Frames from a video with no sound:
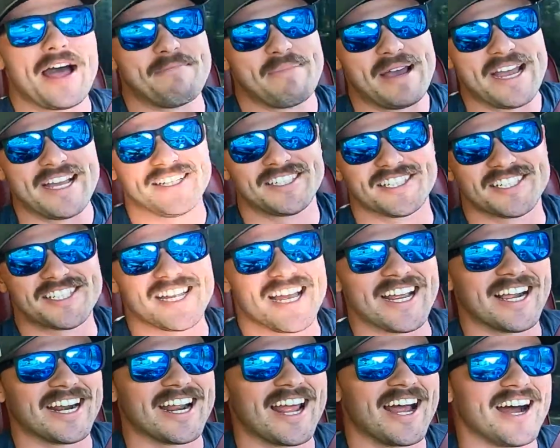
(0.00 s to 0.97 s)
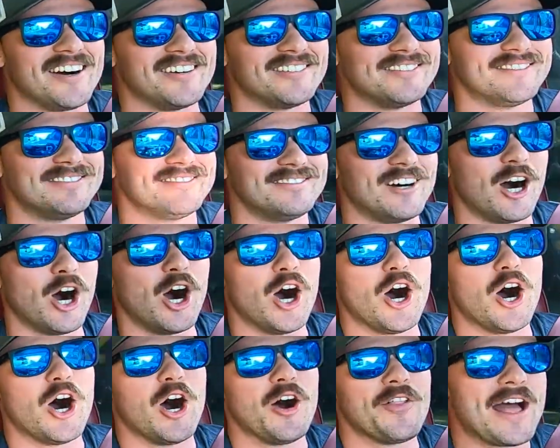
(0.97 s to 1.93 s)
bass is taken out.
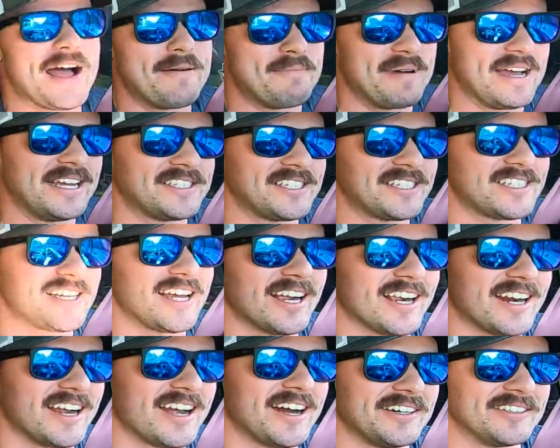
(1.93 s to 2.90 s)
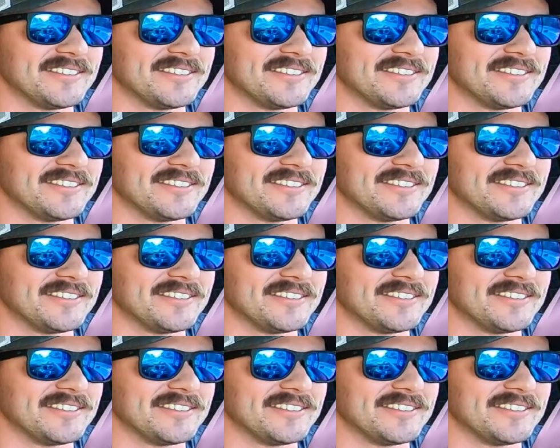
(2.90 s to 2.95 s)
All that bass is taken out.